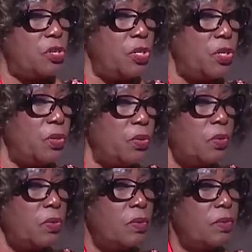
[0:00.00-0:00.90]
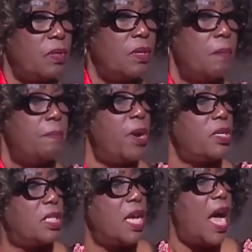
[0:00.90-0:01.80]
to you.
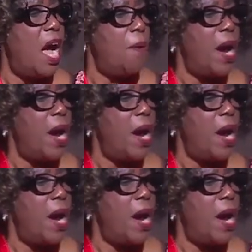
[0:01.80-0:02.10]
But